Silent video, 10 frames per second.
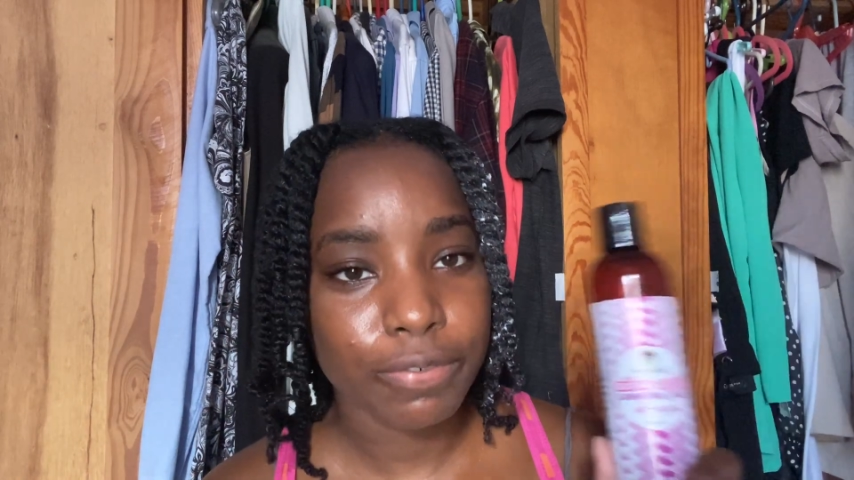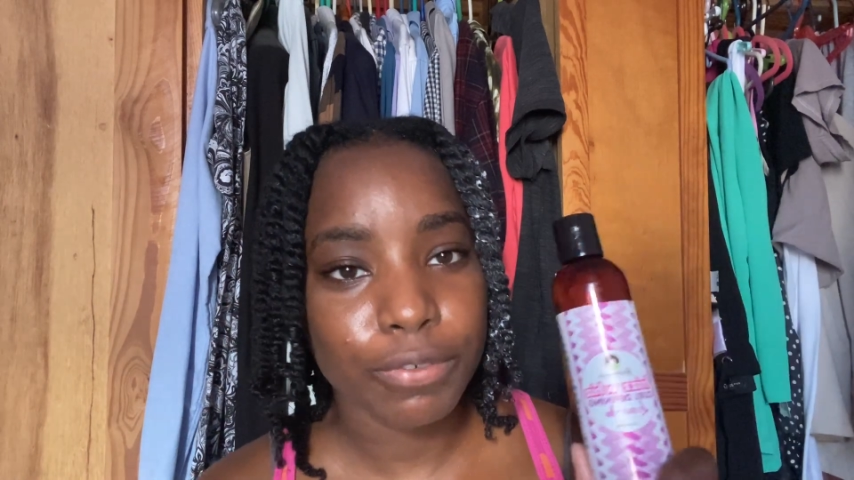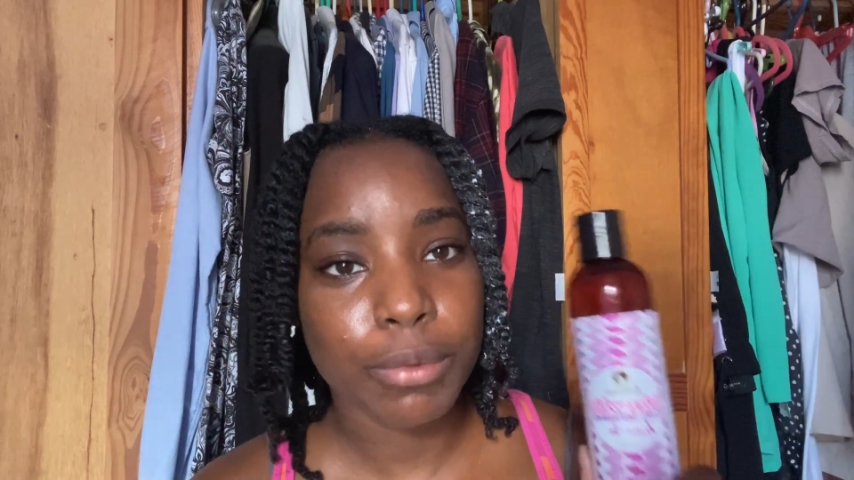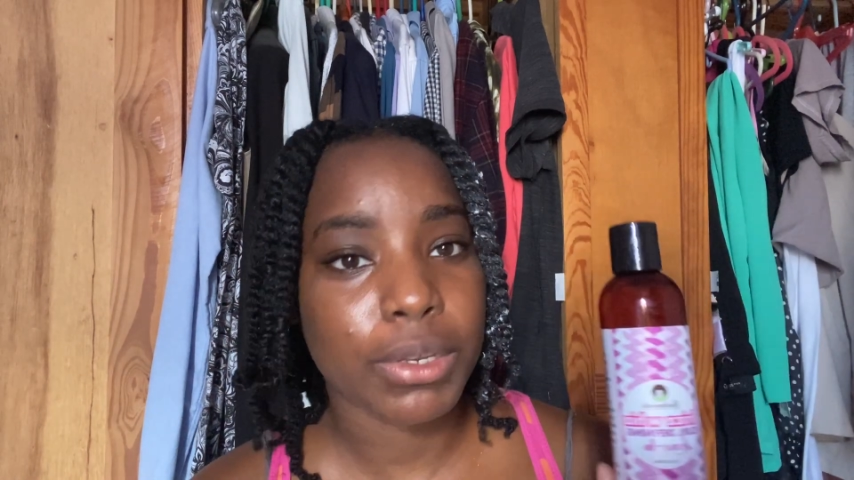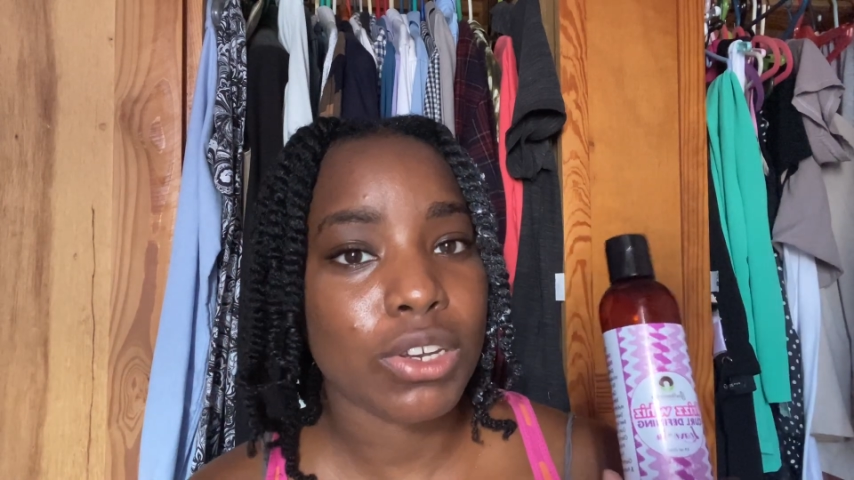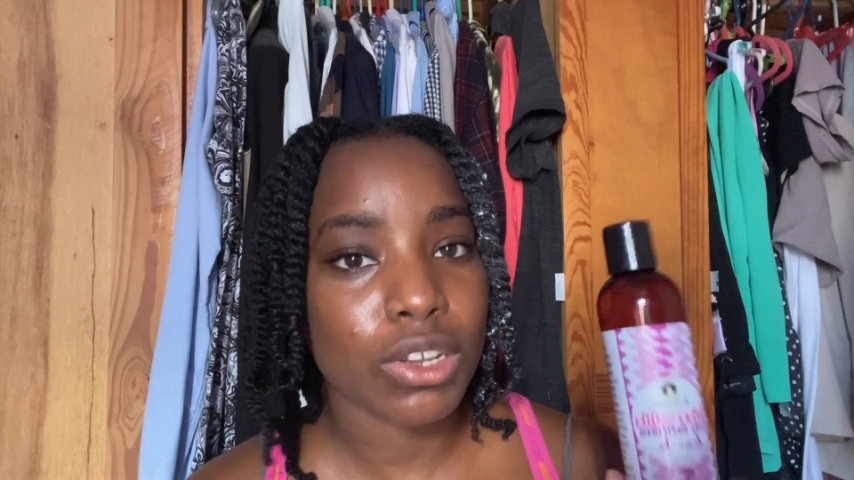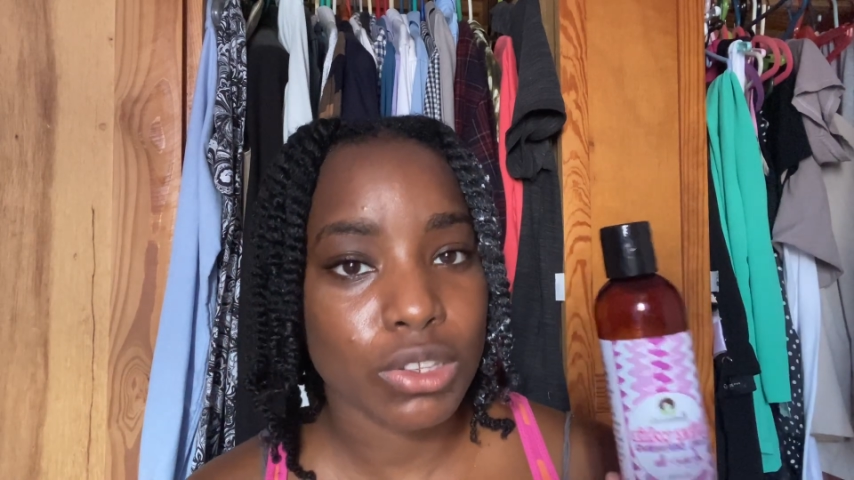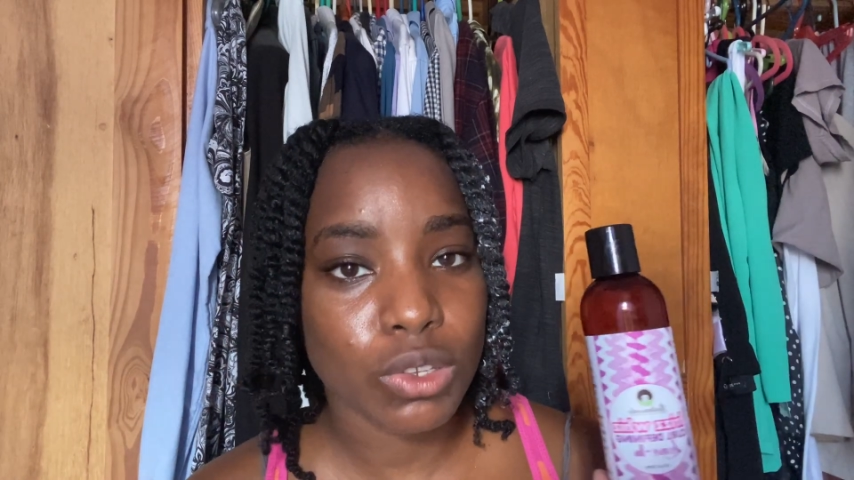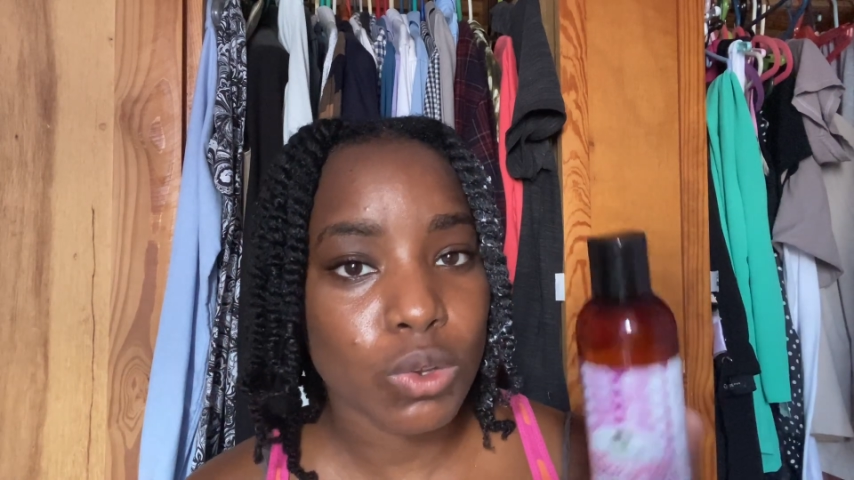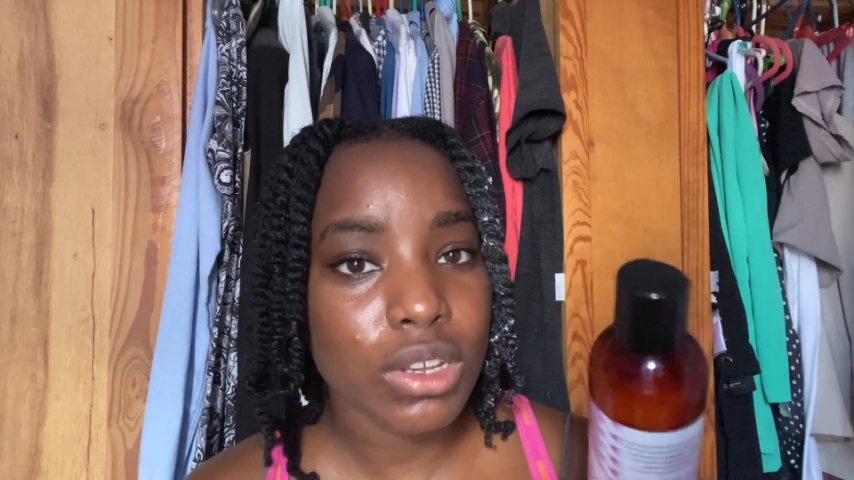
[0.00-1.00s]
from the nut
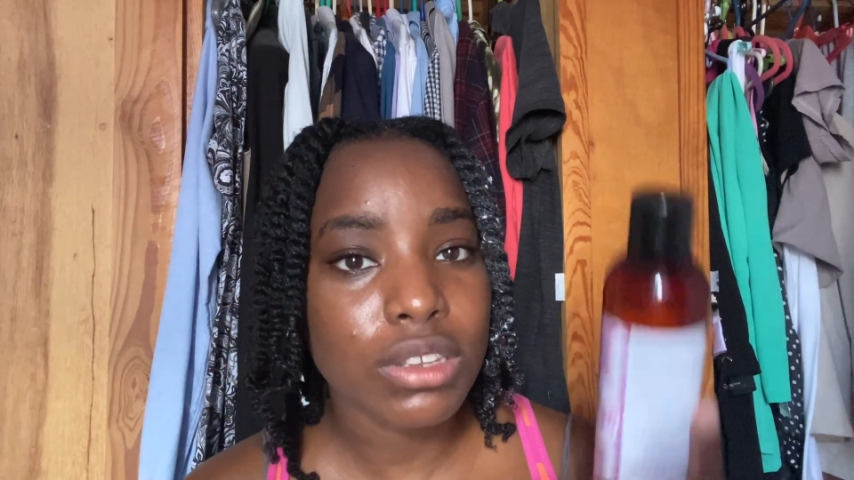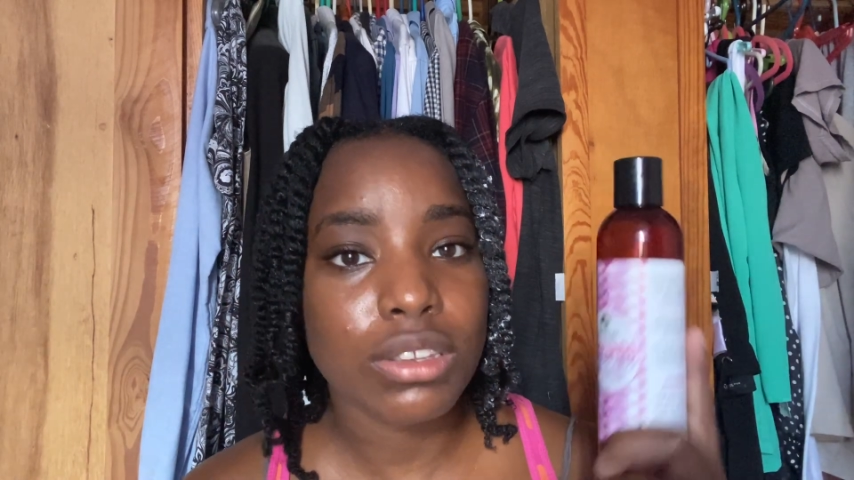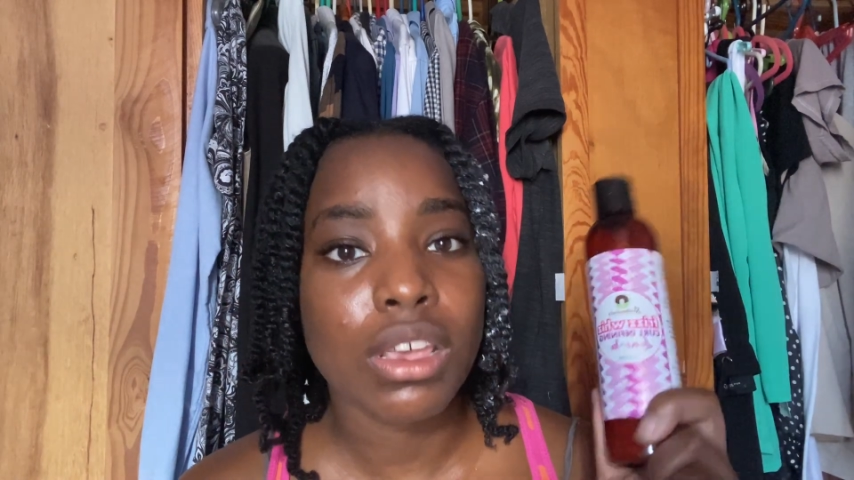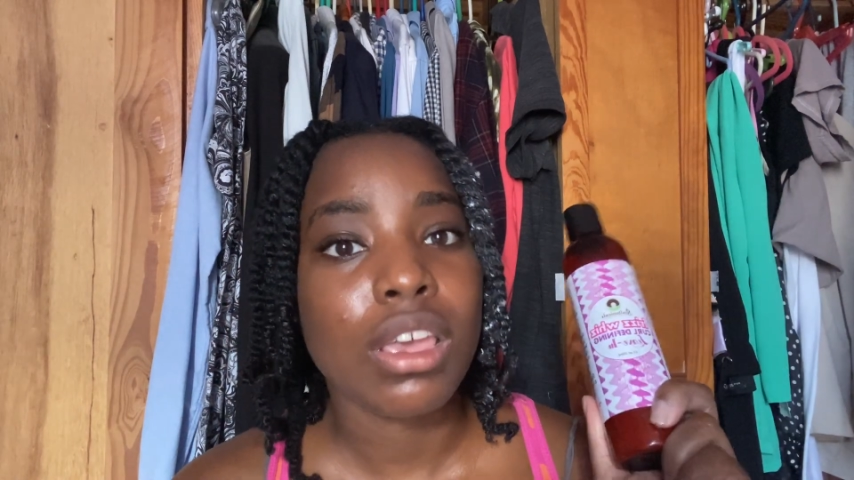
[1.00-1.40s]
sauce